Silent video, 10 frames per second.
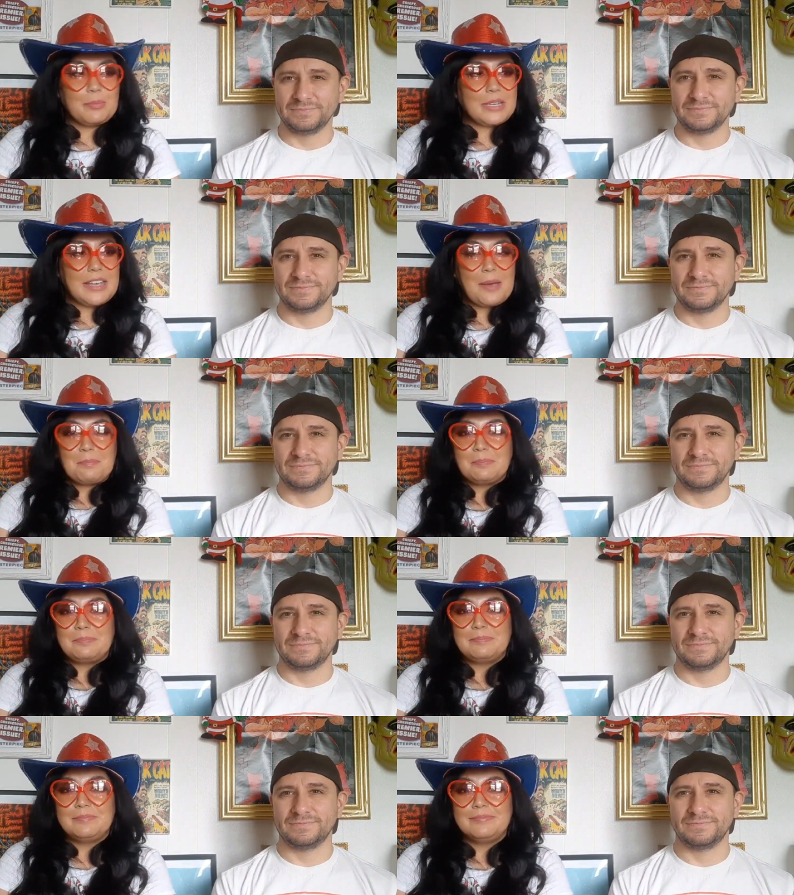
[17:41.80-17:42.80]
Speaker 1: But yeah,
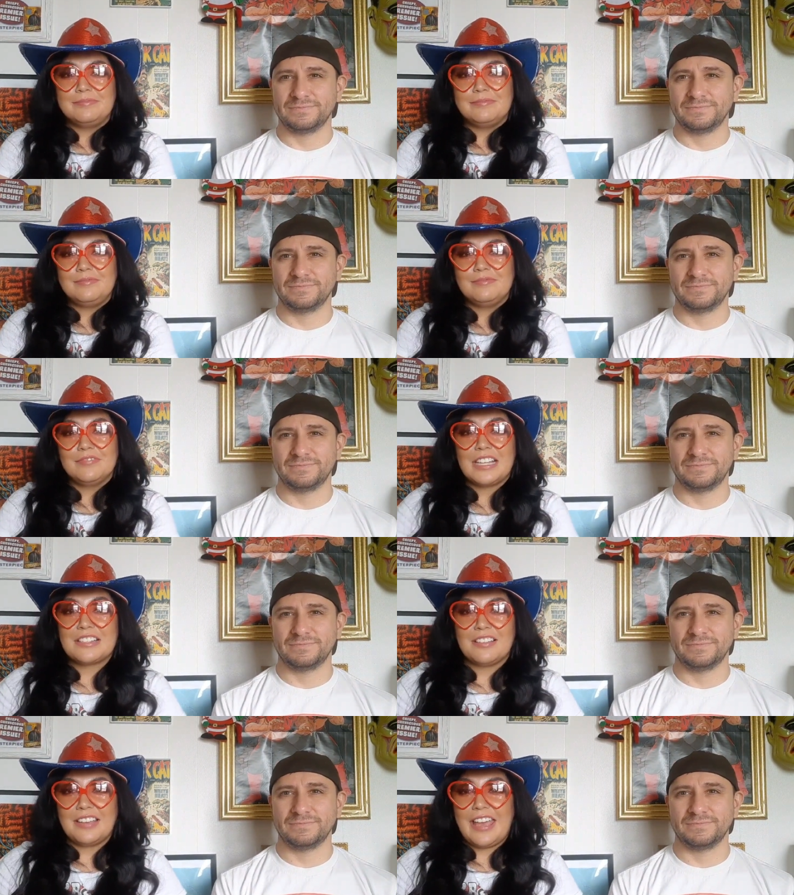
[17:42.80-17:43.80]

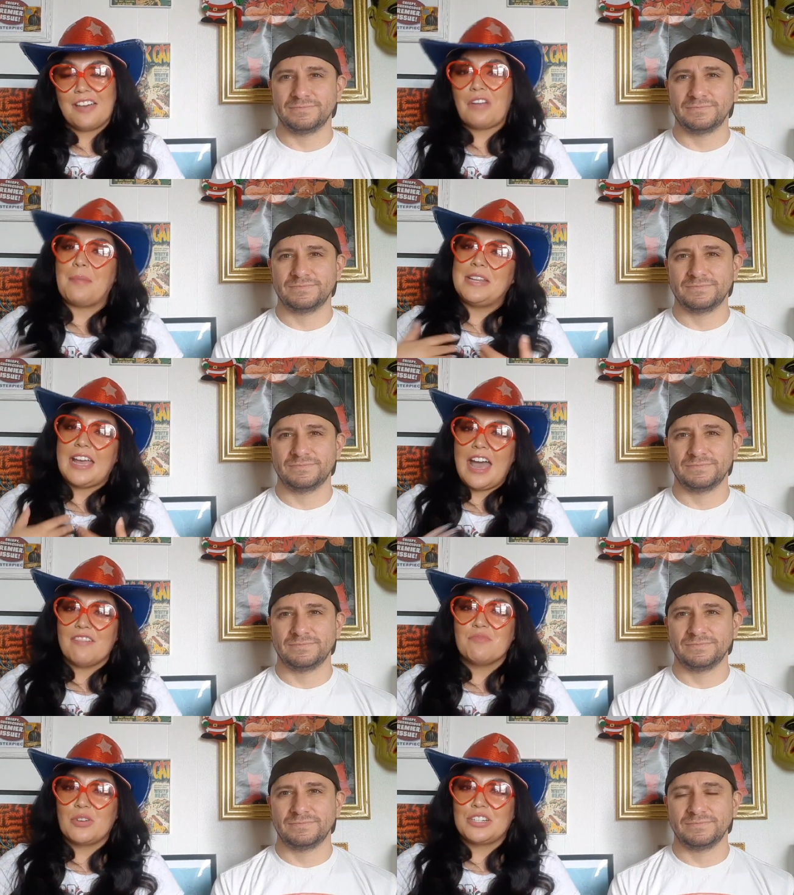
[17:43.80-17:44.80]
that's all I have. I mean, I
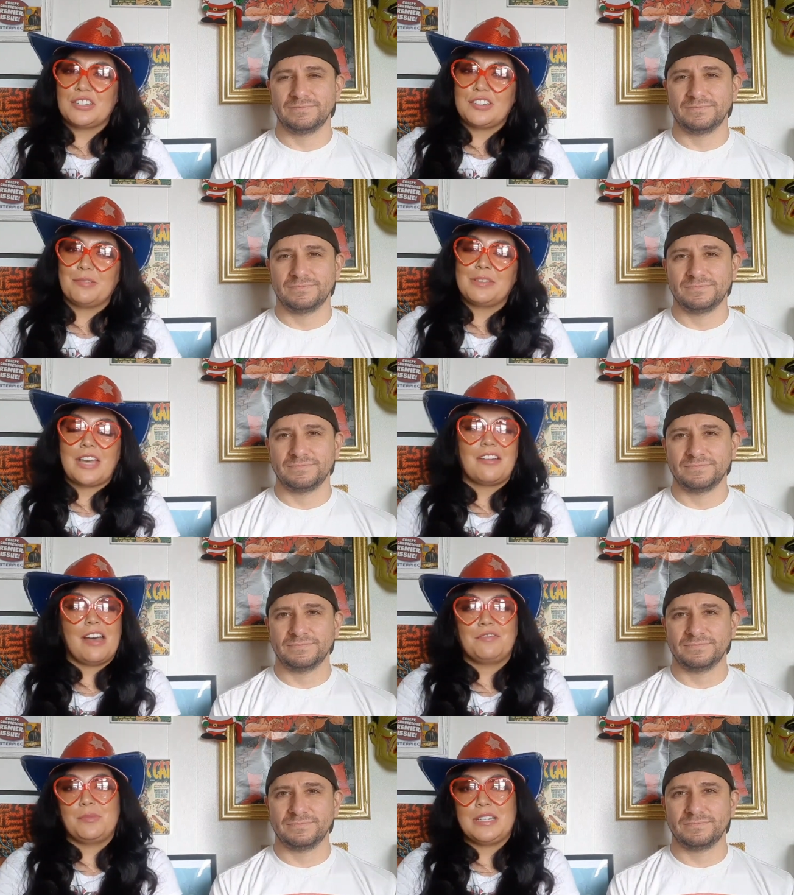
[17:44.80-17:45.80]
have more to show, but that'll
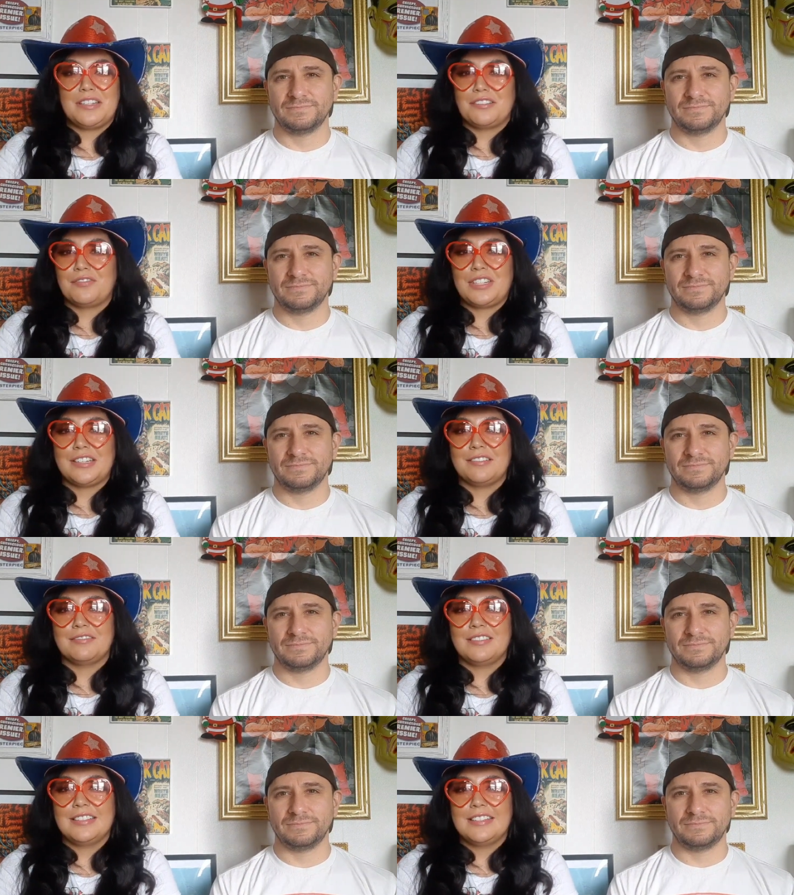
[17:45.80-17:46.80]
have to be another
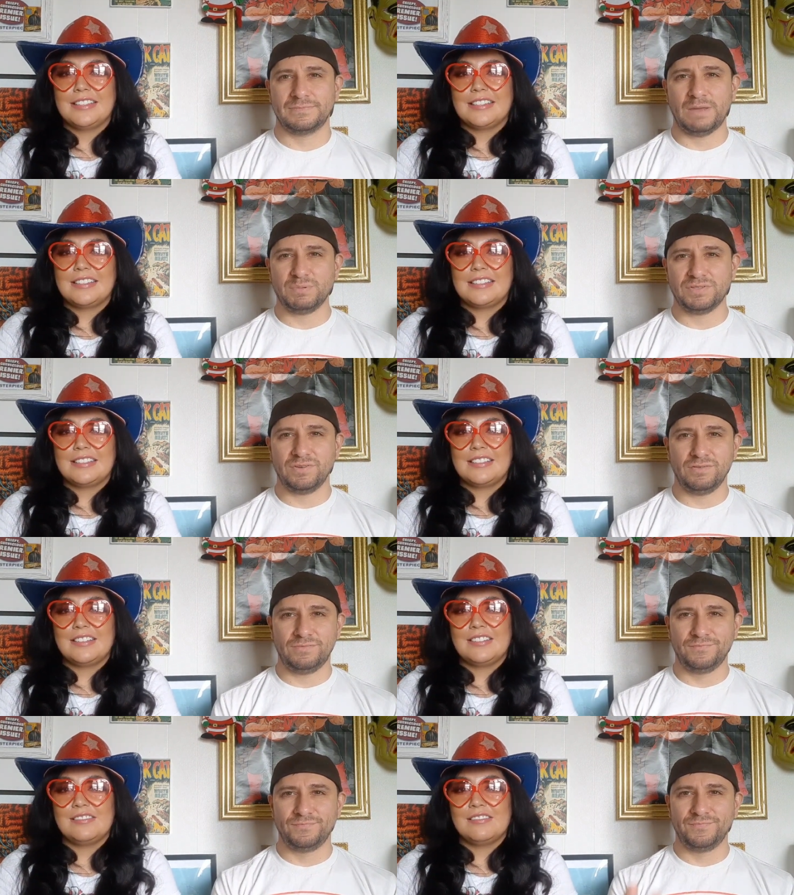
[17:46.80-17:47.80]
video.
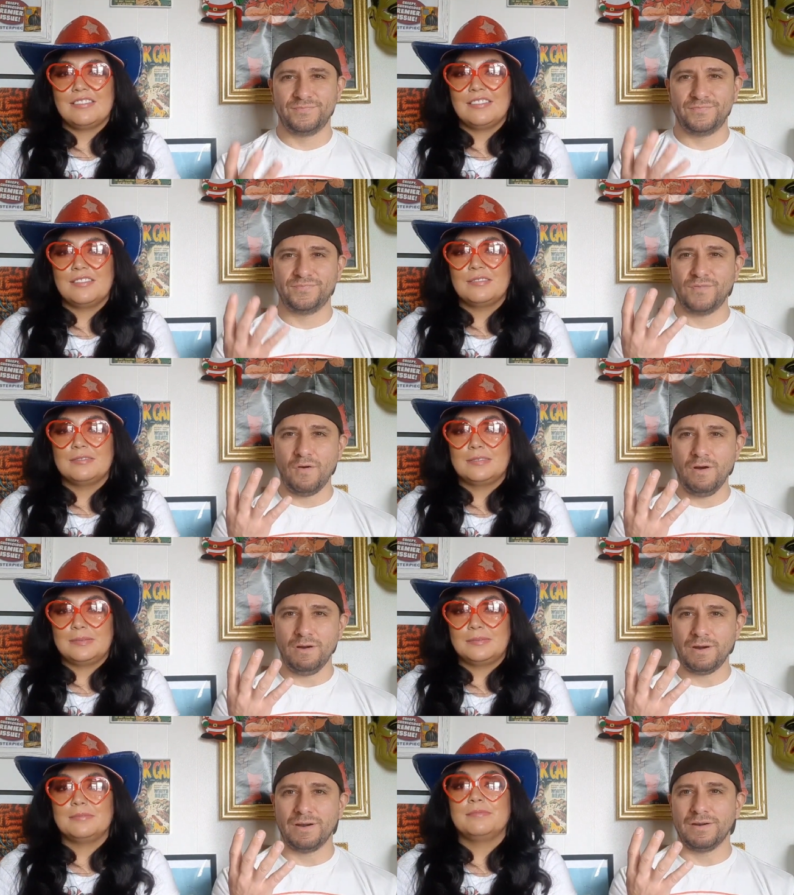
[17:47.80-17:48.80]
Speaker 2: Episode four.
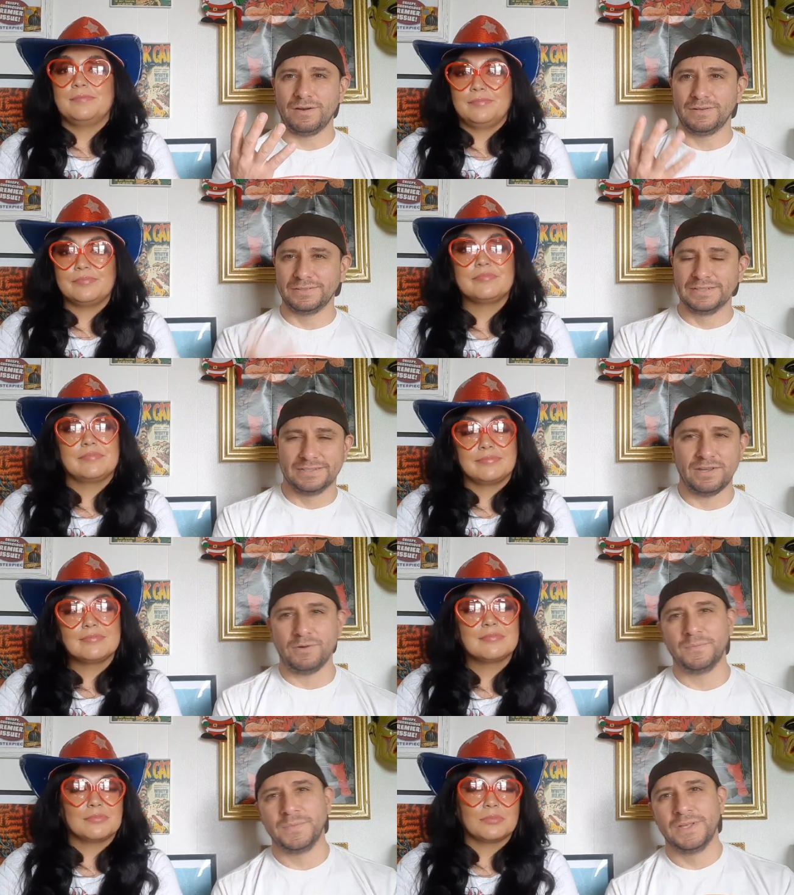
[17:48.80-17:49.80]

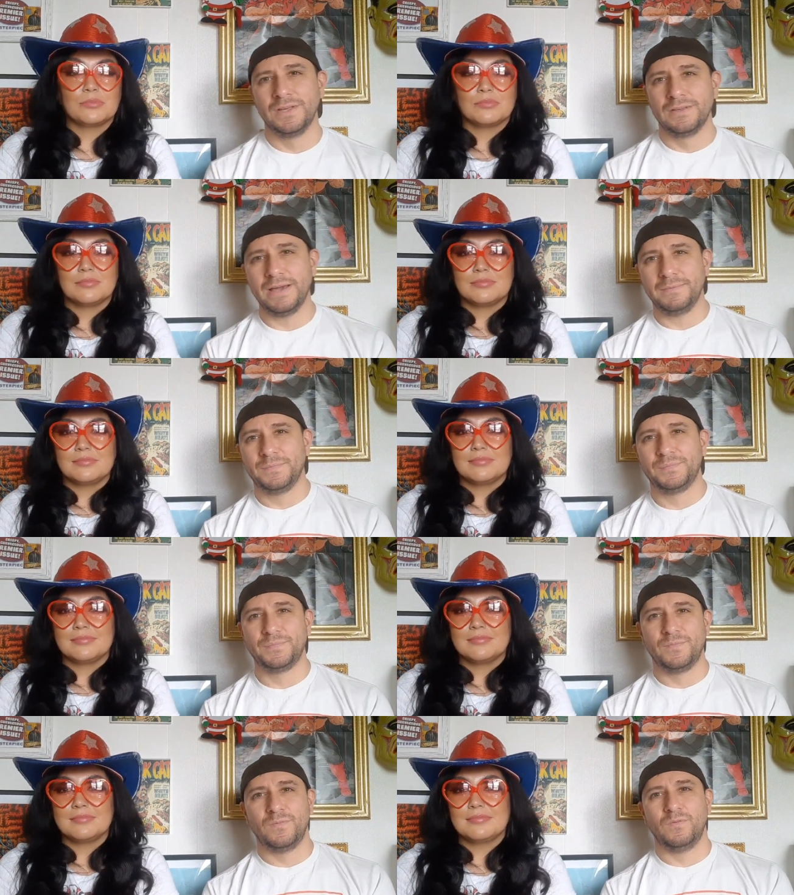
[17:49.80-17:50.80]
So, yeah.
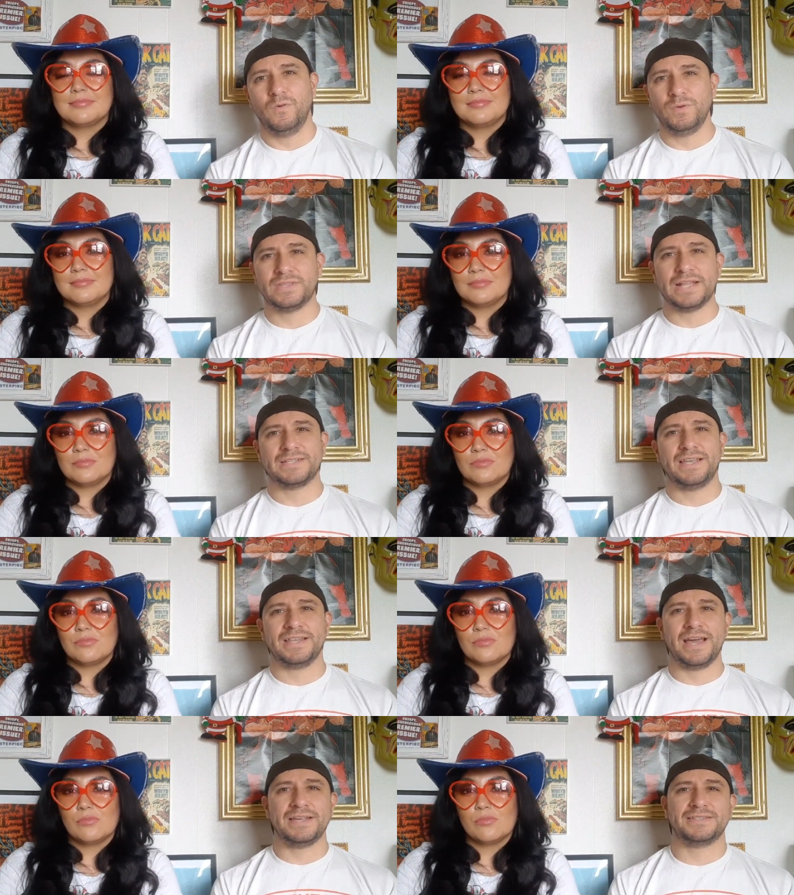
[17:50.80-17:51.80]
Well, with that
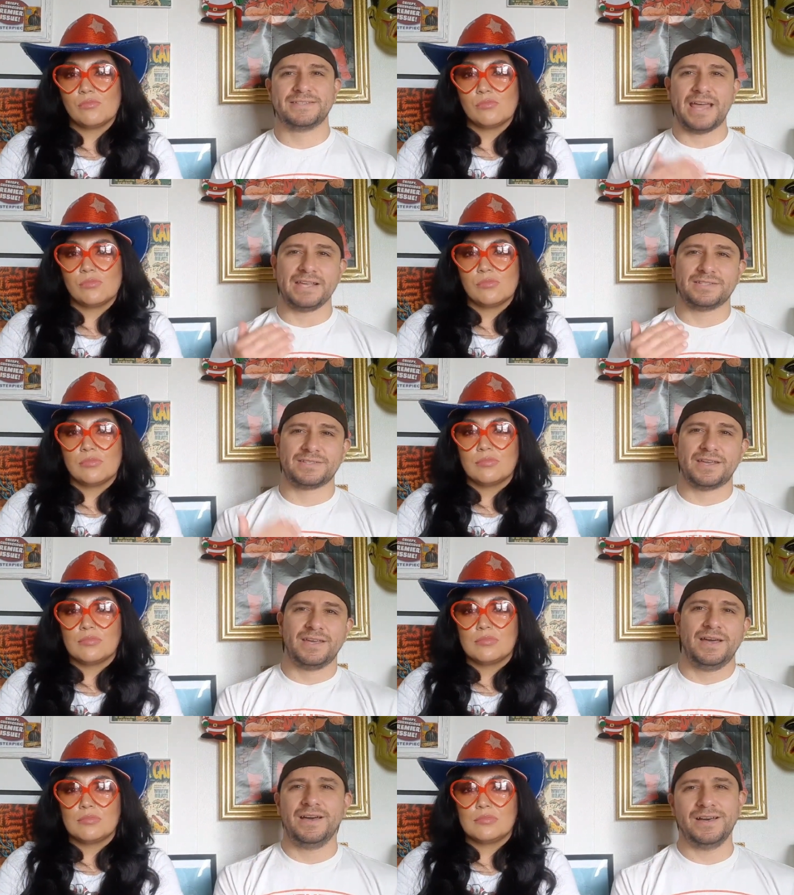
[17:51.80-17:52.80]
said, guys, thanks.
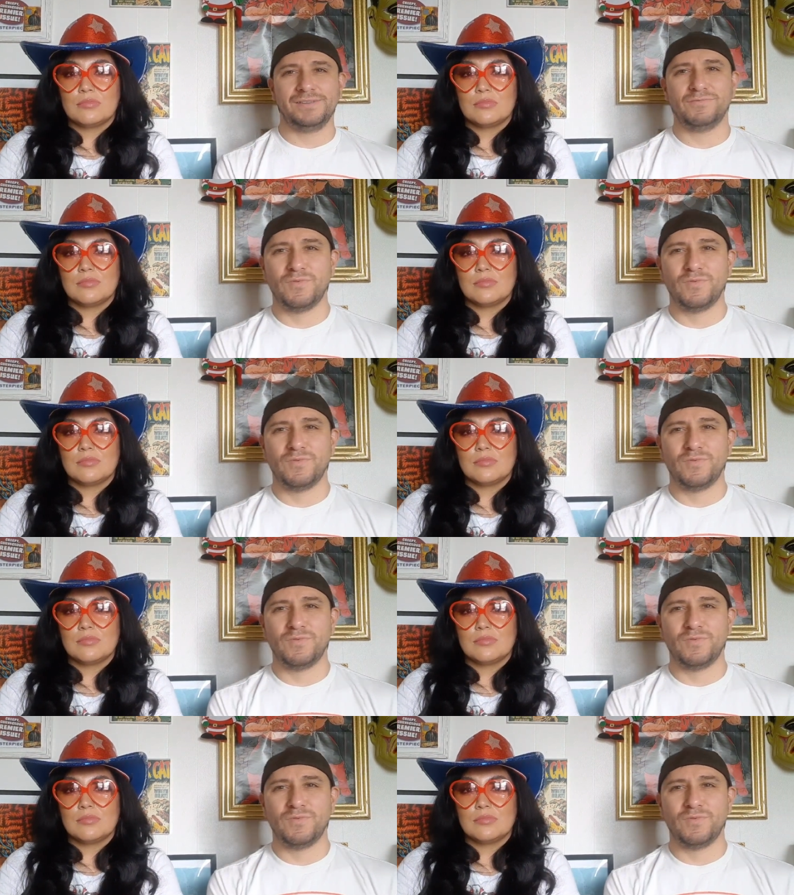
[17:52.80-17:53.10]
Uh,